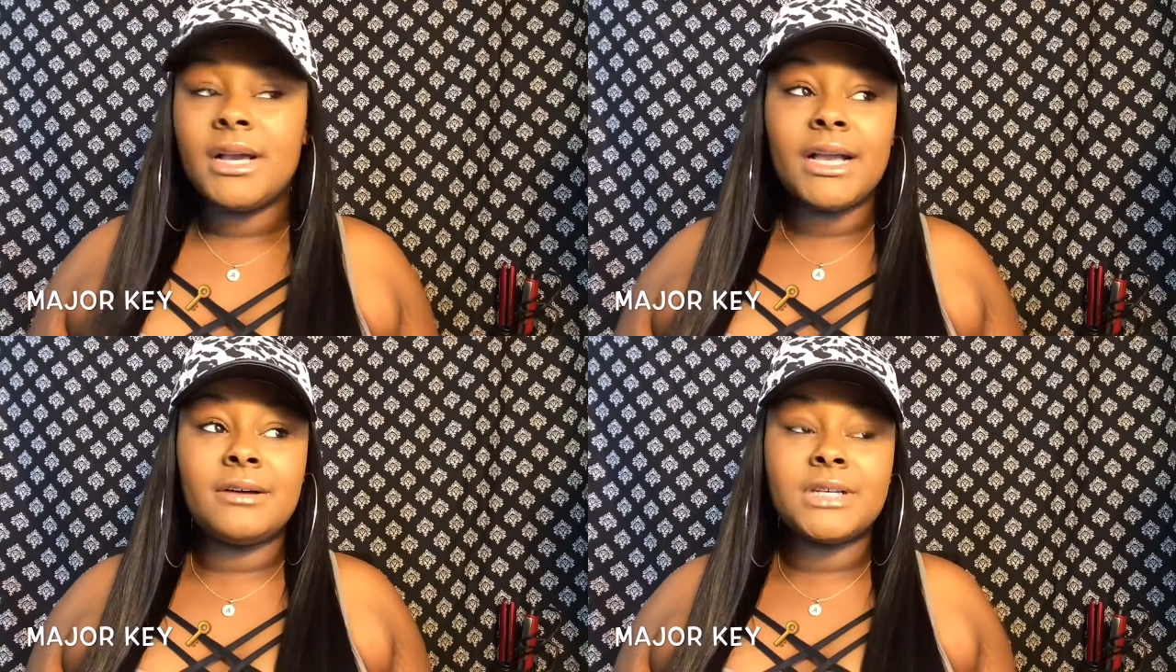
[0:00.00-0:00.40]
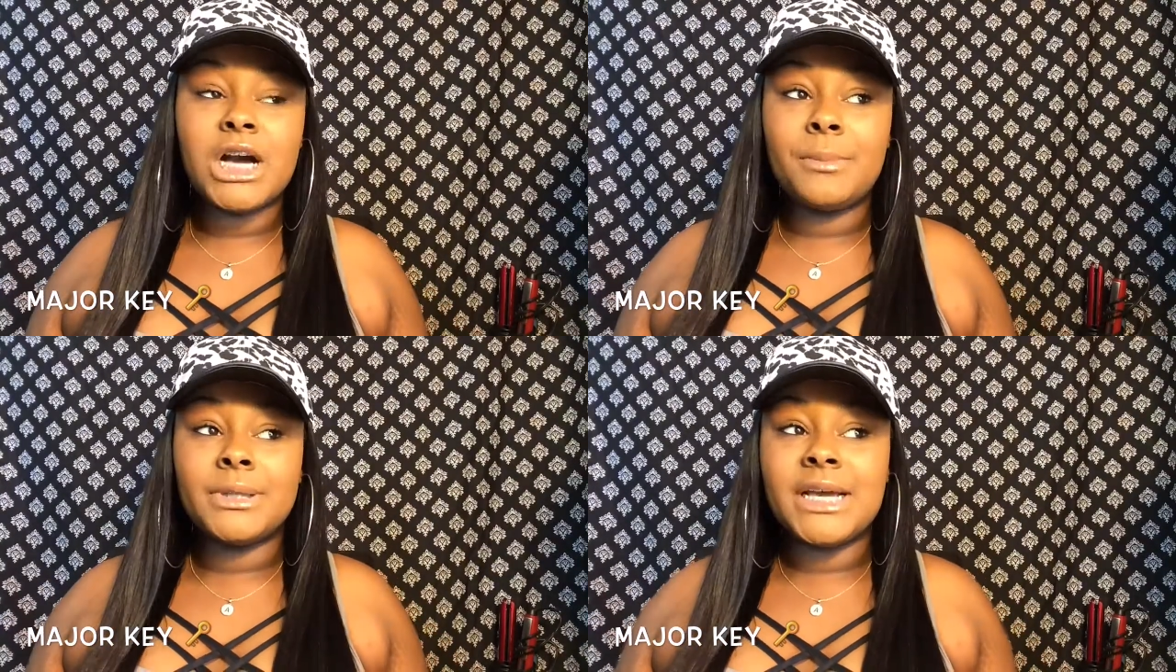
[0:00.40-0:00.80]
I don't
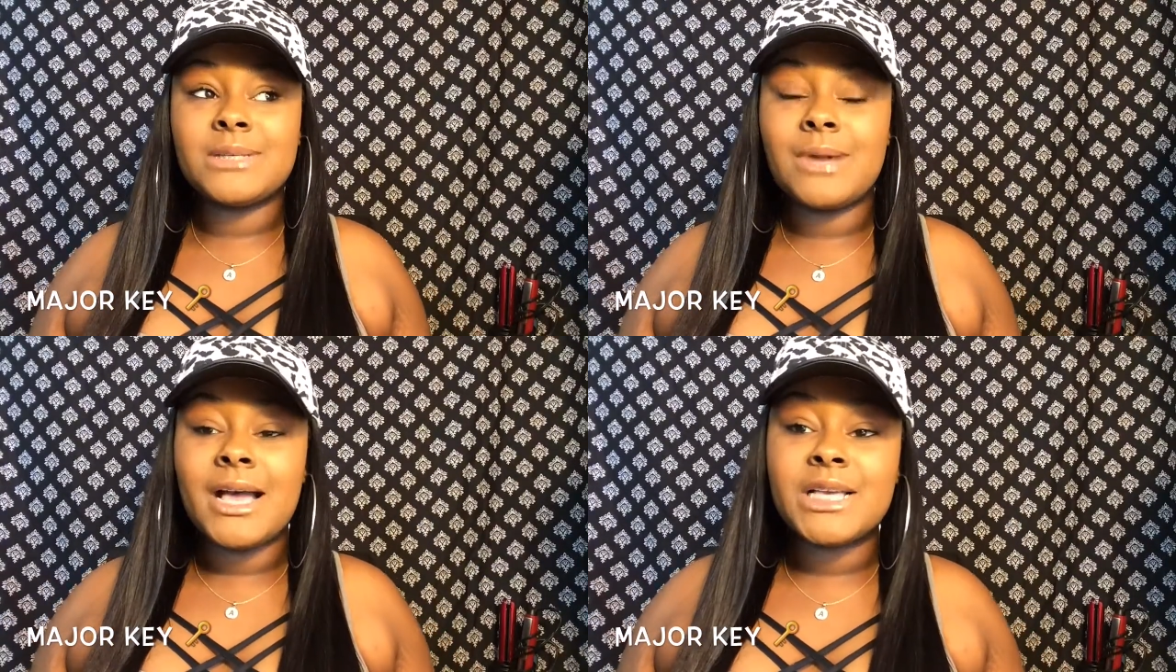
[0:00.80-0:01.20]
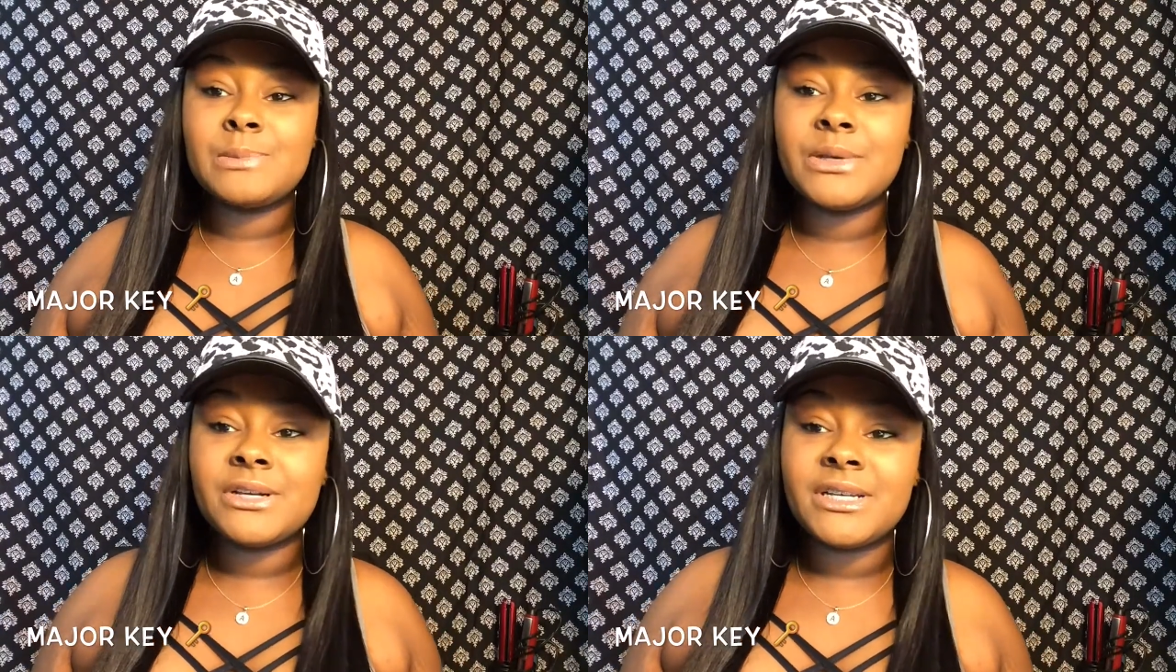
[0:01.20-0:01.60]
know, but that's my
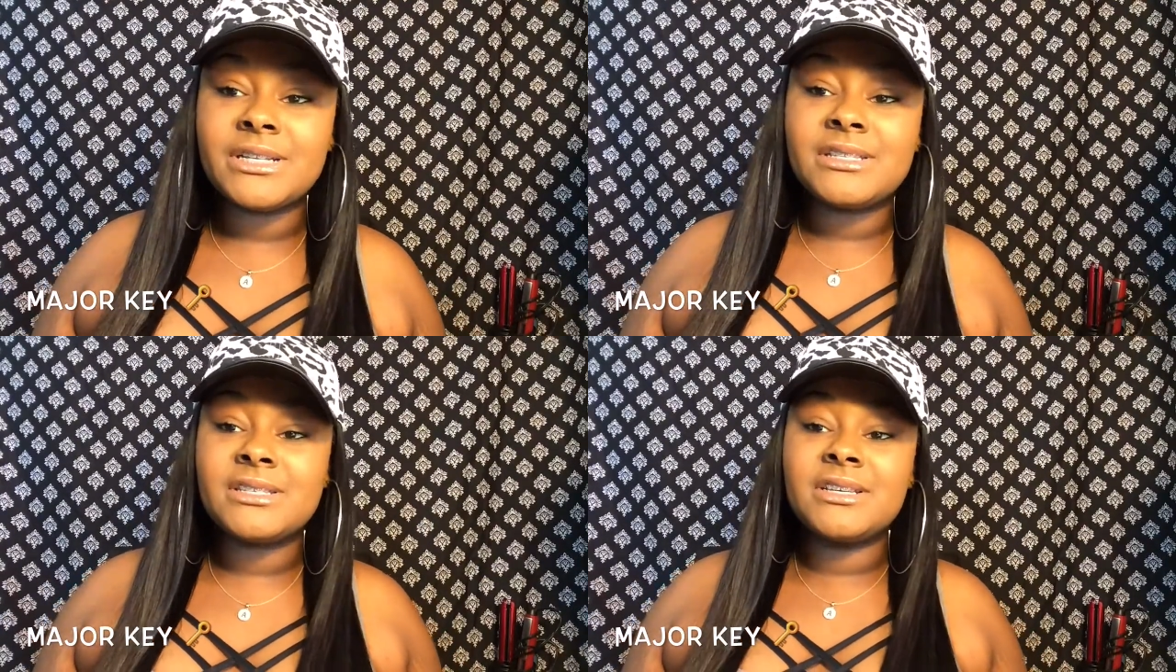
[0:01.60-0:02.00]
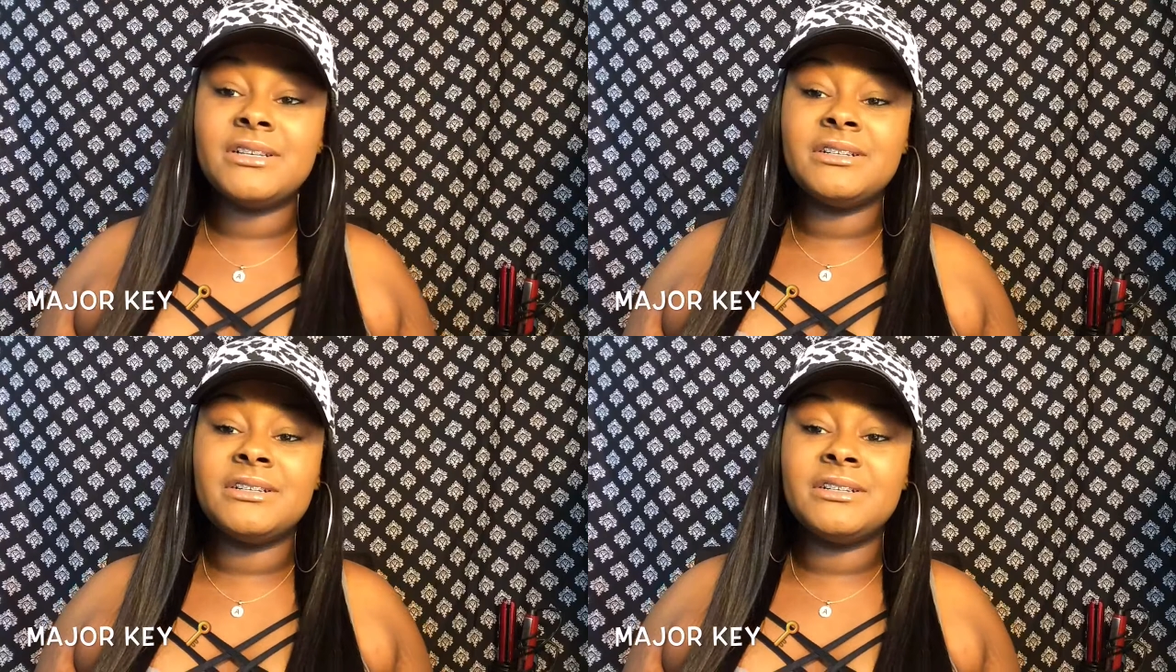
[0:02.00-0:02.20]
experience.